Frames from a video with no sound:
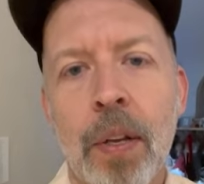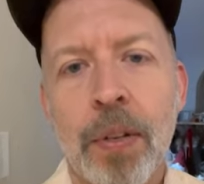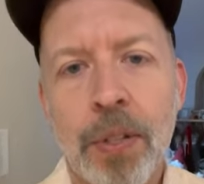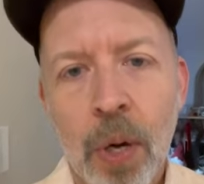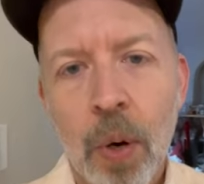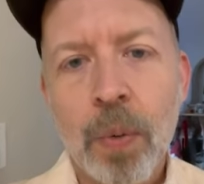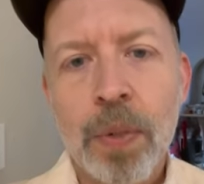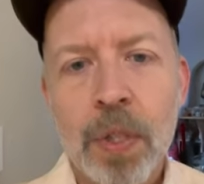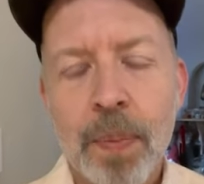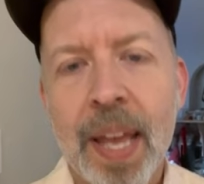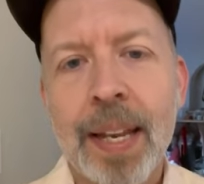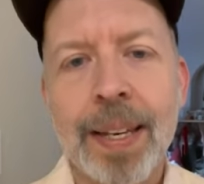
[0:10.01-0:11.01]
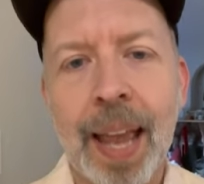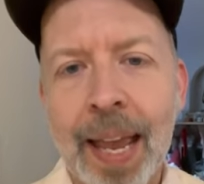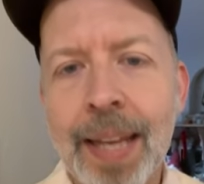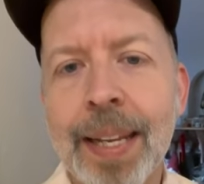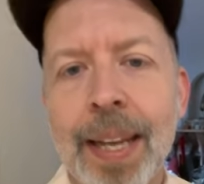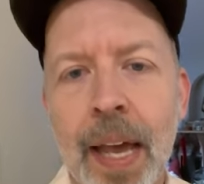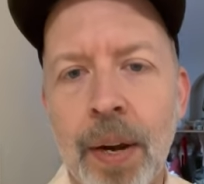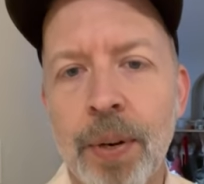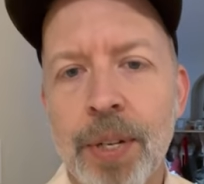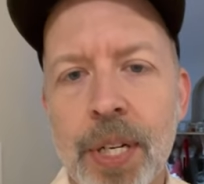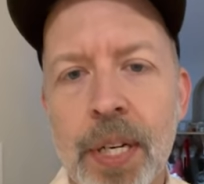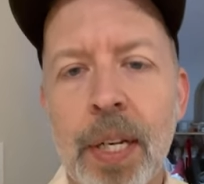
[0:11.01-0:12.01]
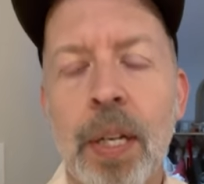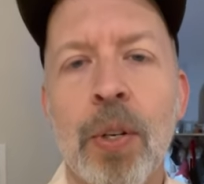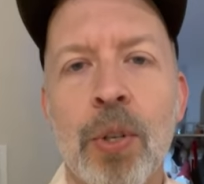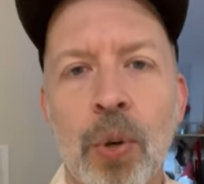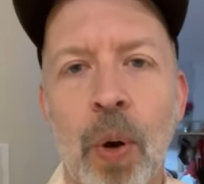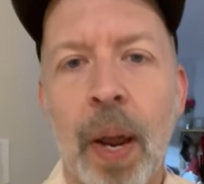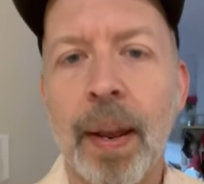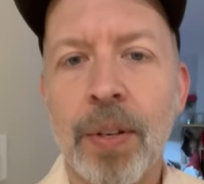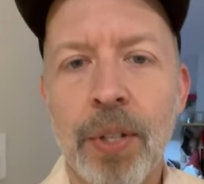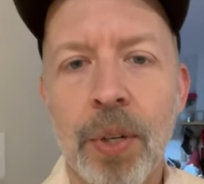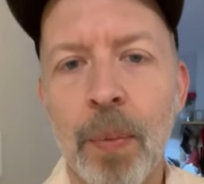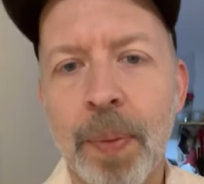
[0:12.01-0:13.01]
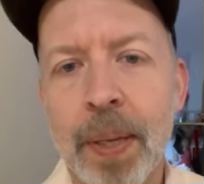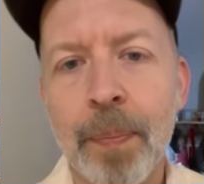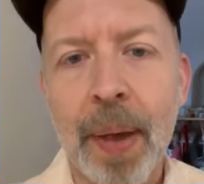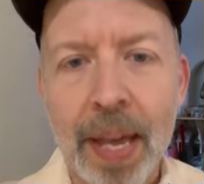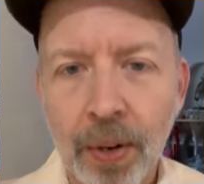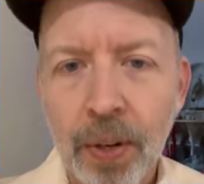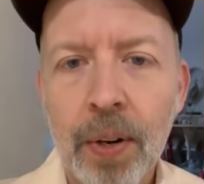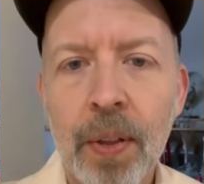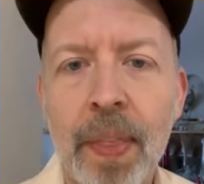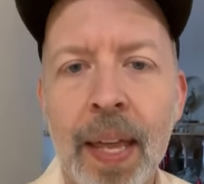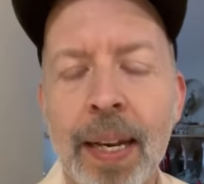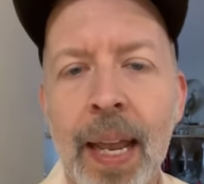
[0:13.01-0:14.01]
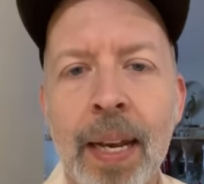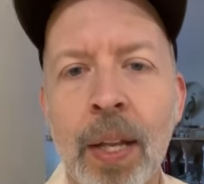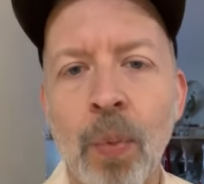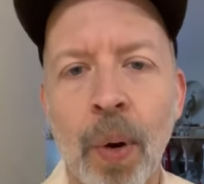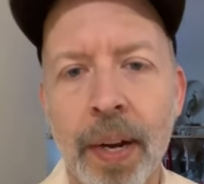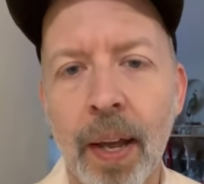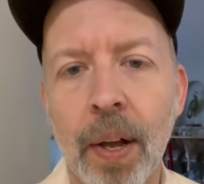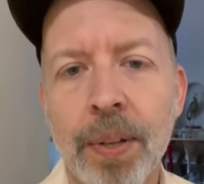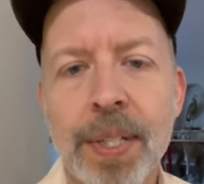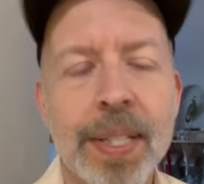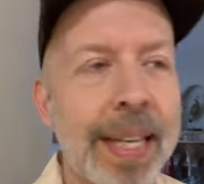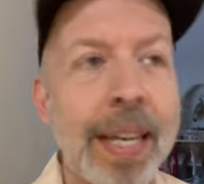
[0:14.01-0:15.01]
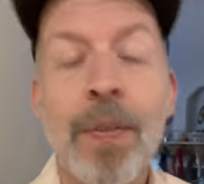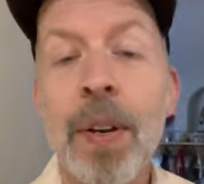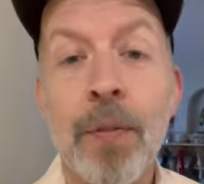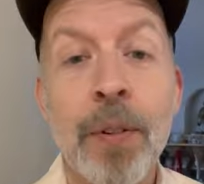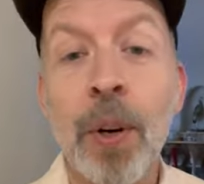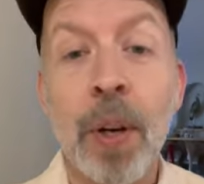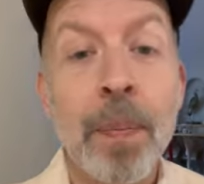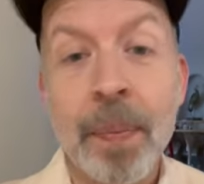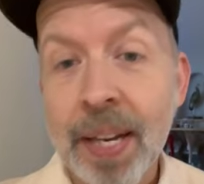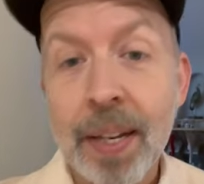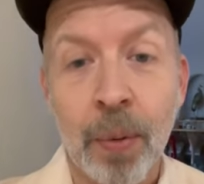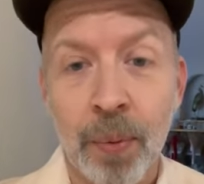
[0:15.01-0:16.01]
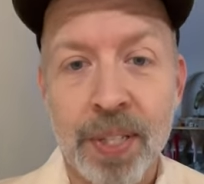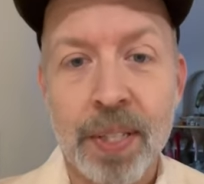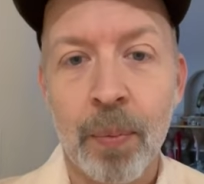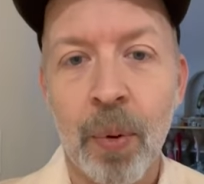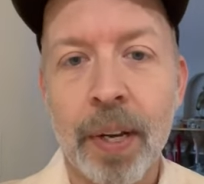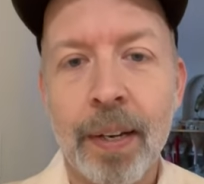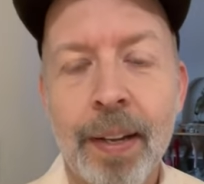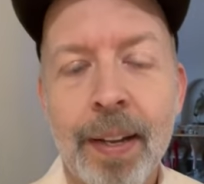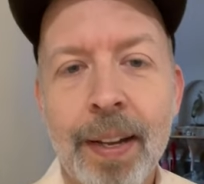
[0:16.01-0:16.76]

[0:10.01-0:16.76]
Don't spend any energy trying to be better than anyone else, even if you're competing with someone.